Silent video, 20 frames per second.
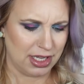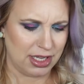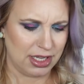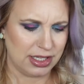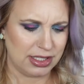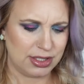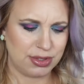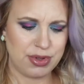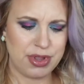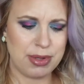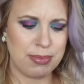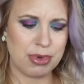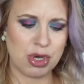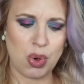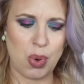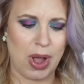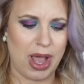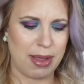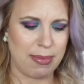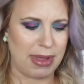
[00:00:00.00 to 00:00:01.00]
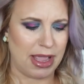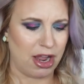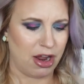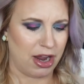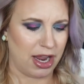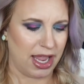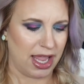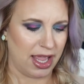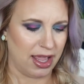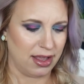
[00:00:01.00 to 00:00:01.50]
soothing macquae
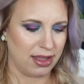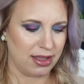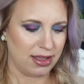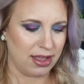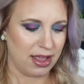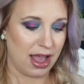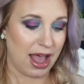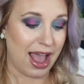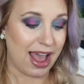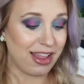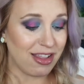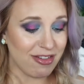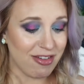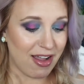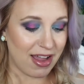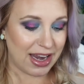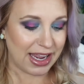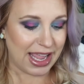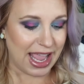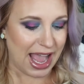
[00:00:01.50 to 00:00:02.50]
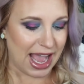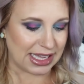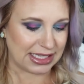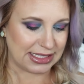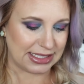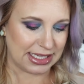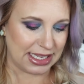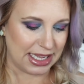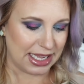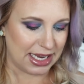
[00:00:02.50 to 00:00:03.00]
berry, hyaluronic
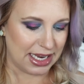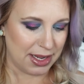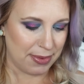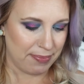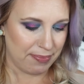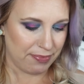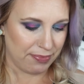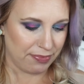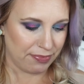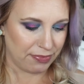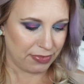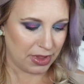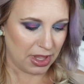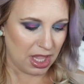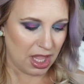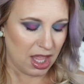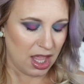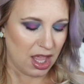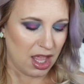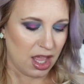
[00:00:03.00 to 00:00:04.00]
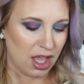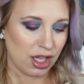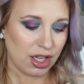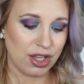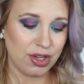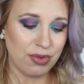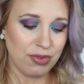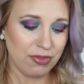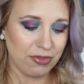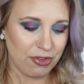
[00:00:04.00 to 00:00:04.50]
acid,
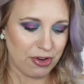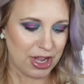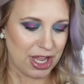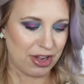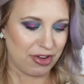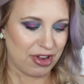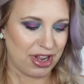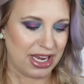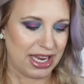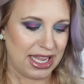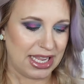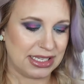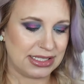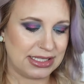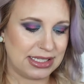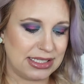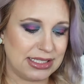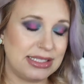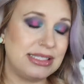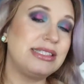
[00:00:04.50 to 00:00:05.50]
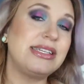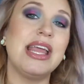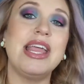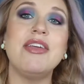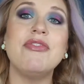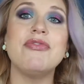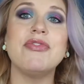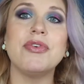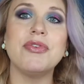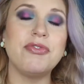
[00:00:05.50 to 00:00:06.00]
gluten-free ingredients,
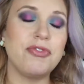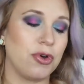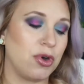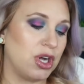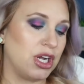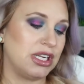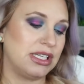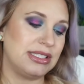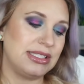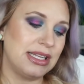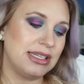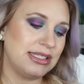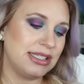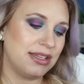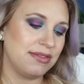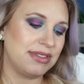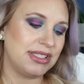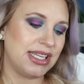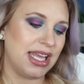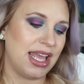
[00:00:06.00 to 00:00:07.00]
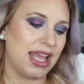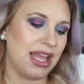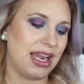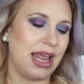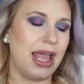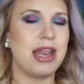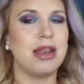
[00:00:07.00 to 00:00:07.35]
safe for sensitive skin and